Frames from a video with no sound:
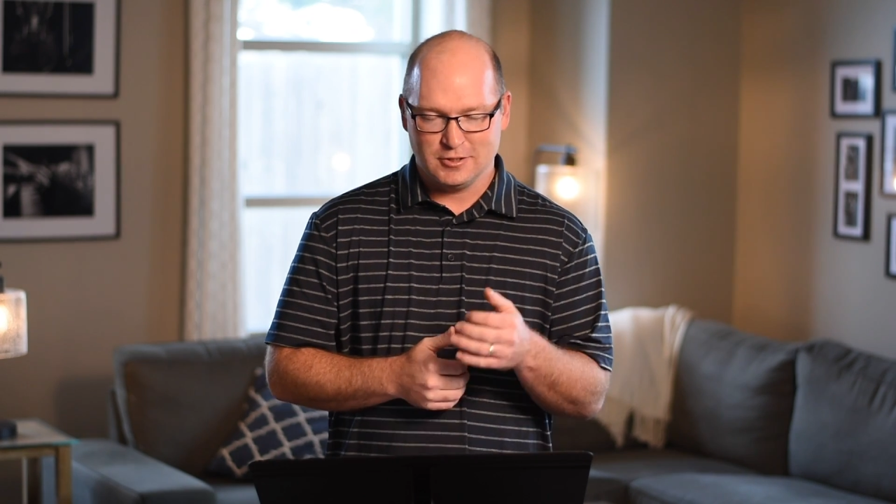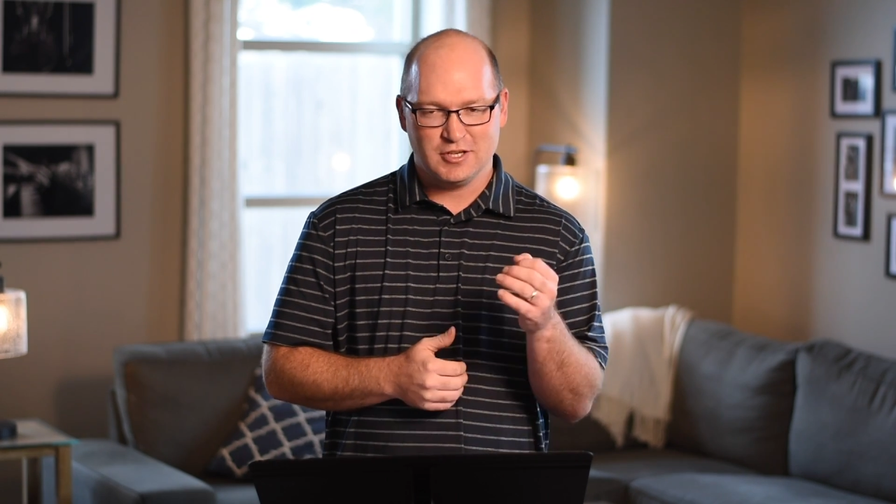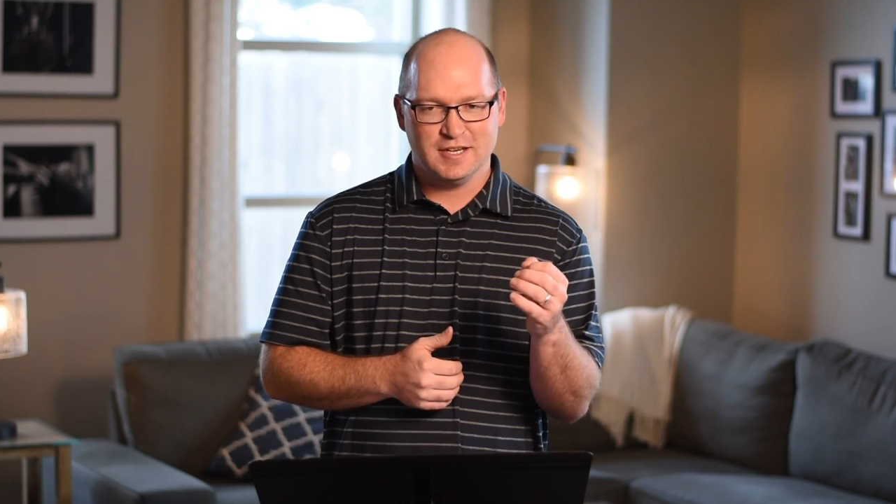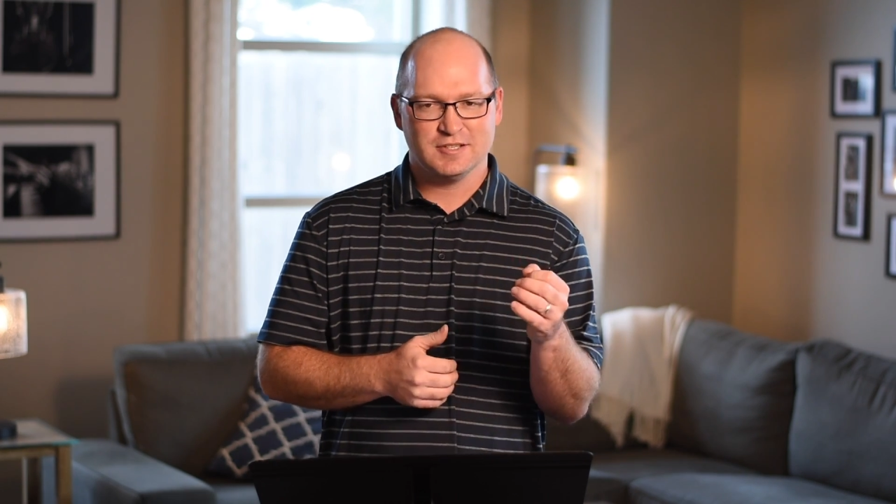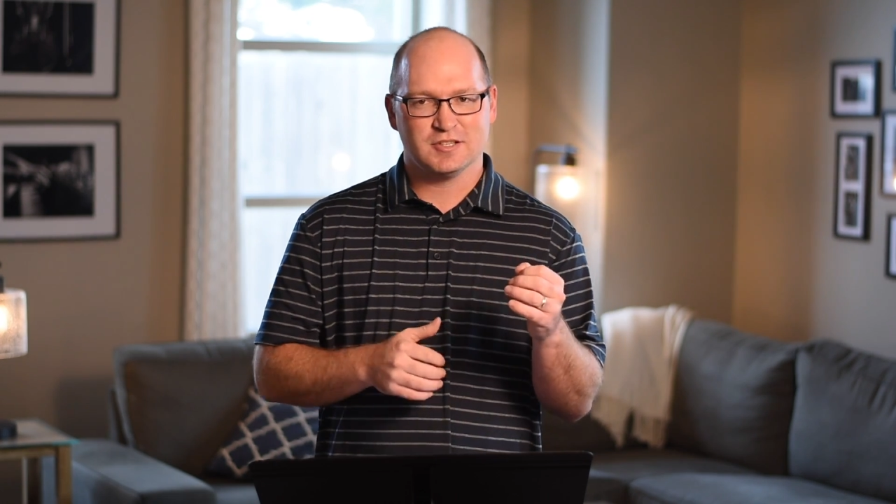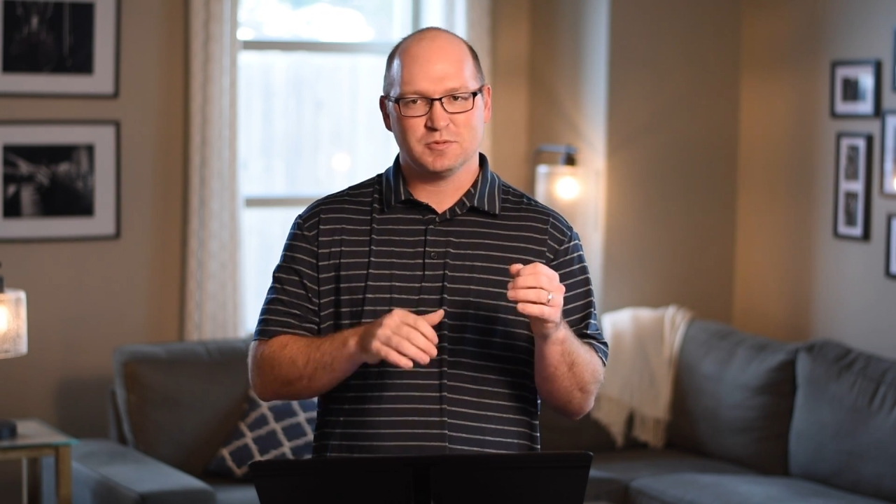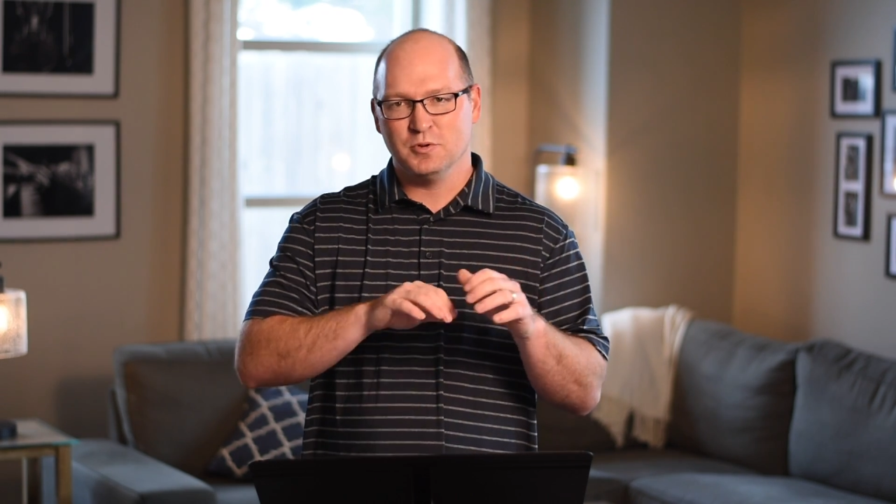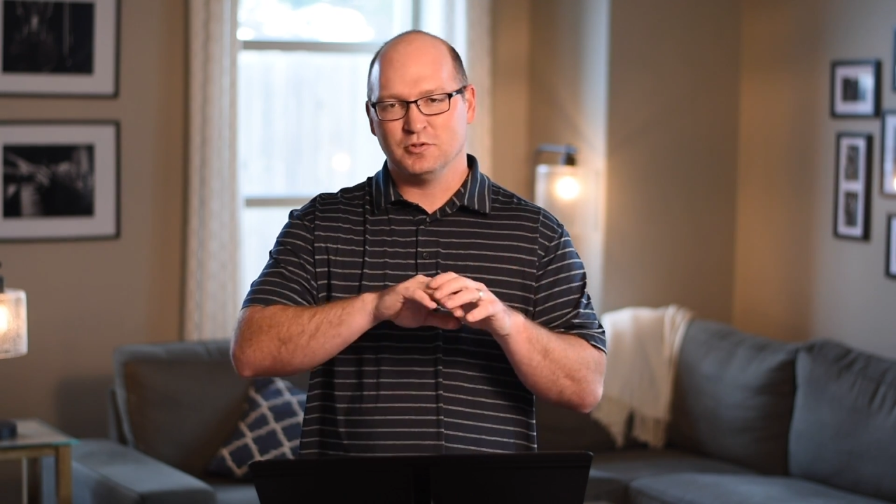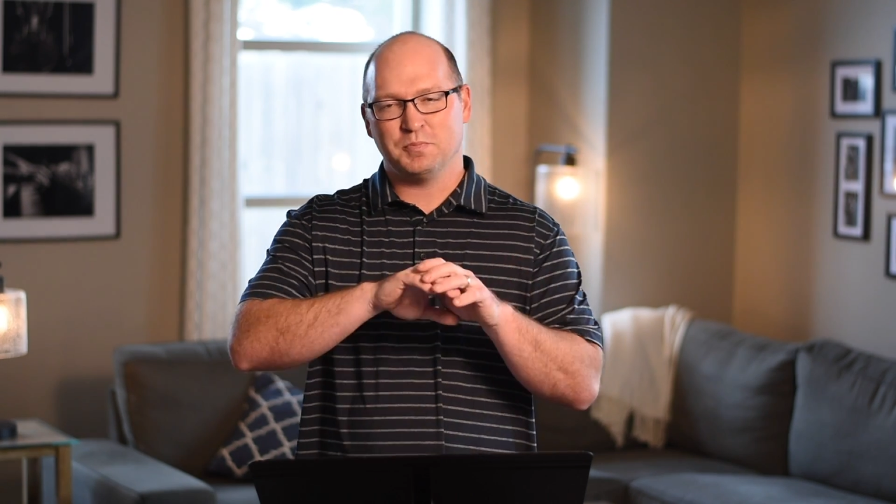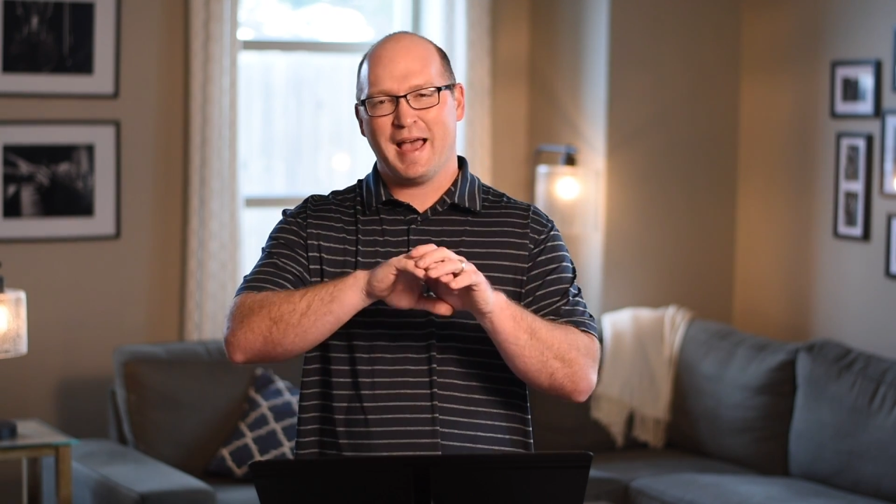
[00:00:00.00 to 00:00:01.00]
Jesus
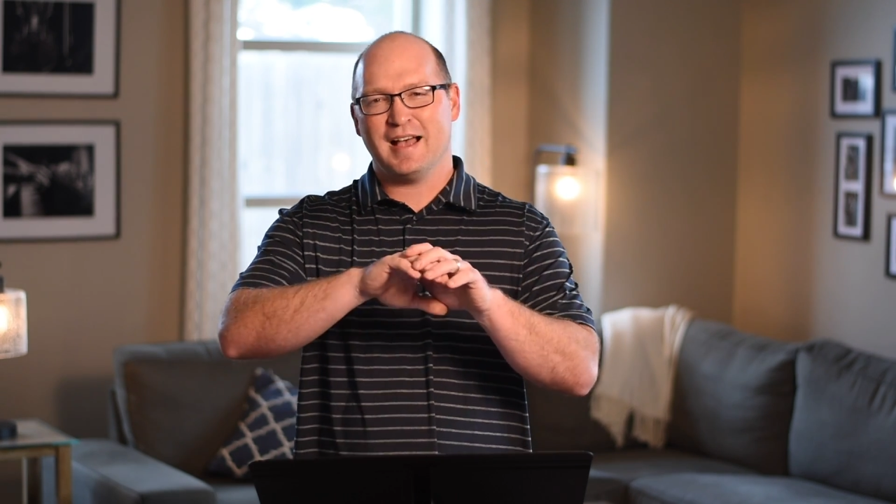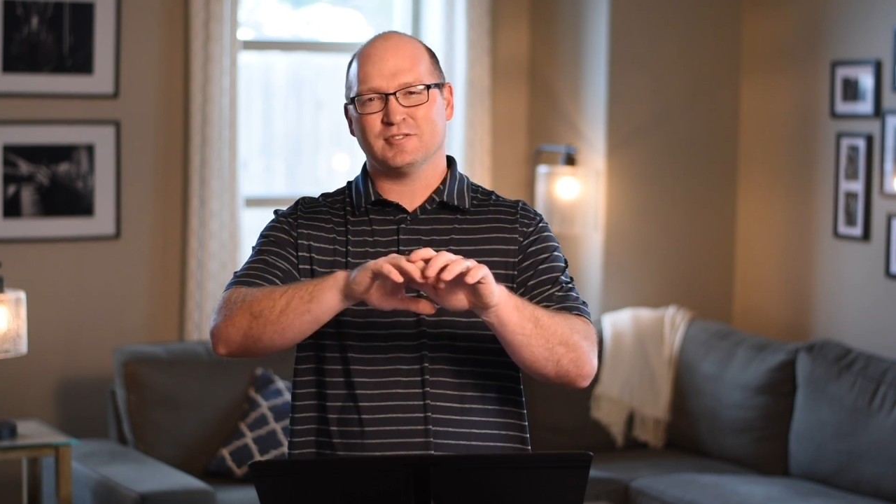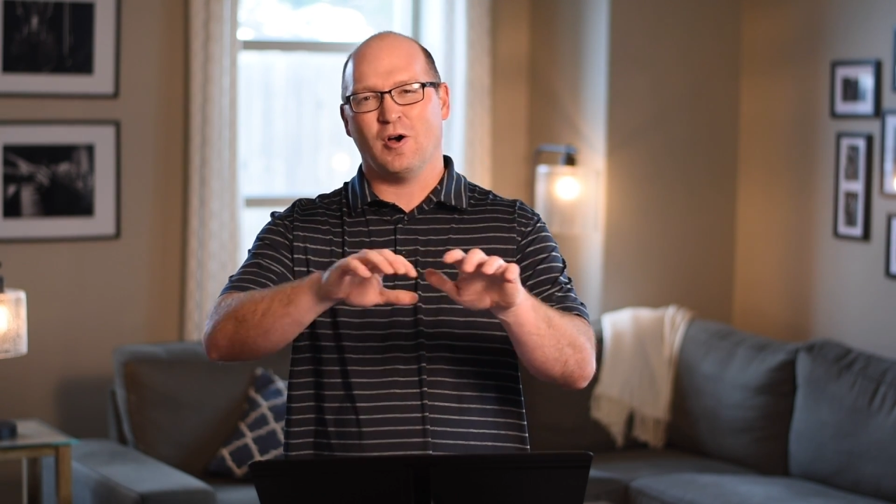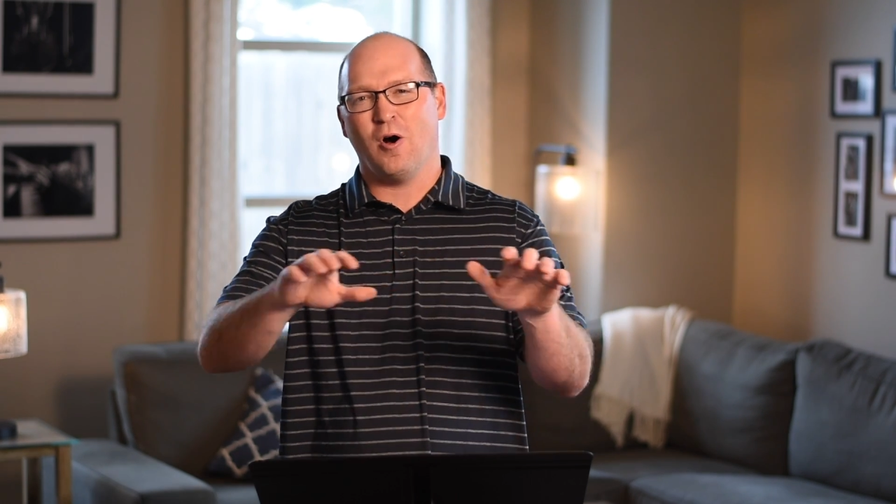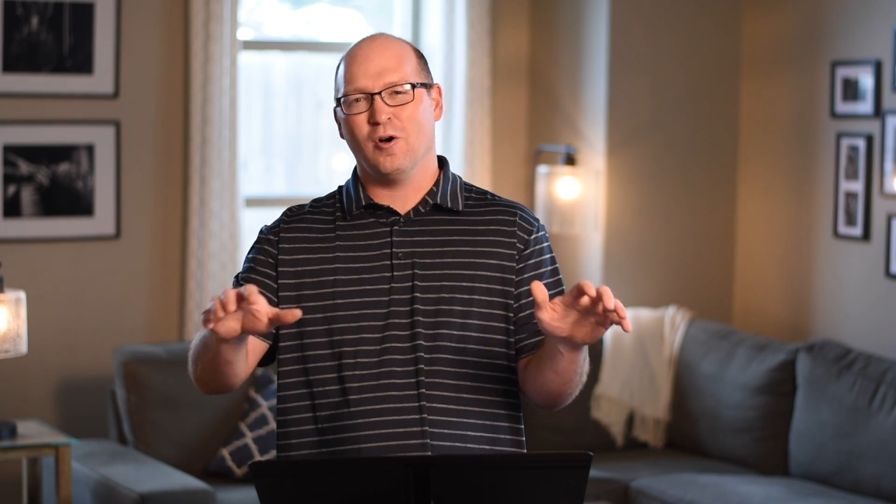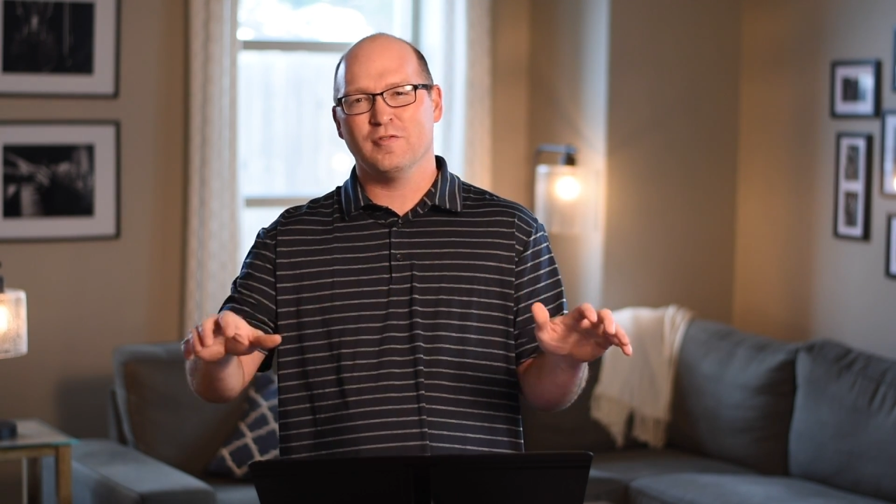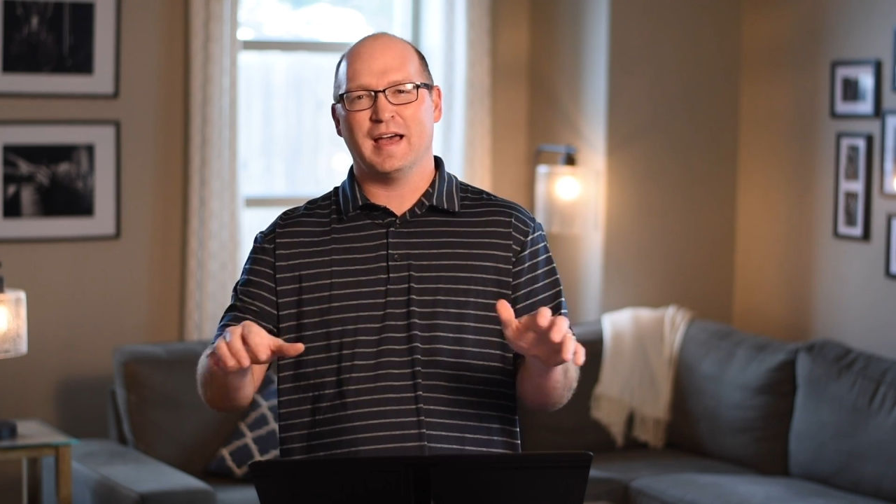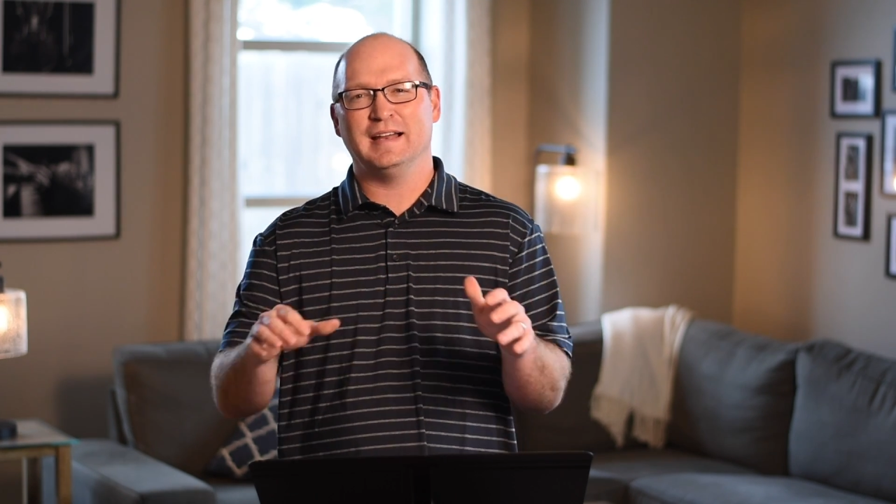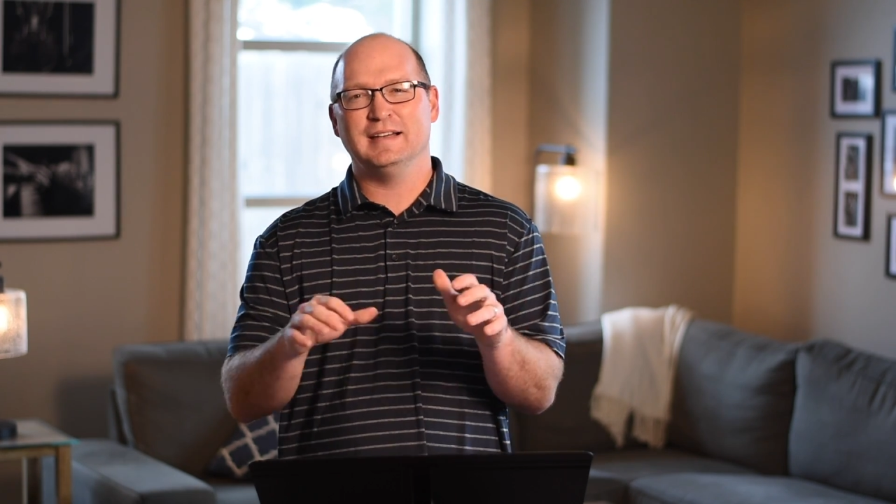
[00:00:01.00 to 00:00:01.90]
moves past all of that.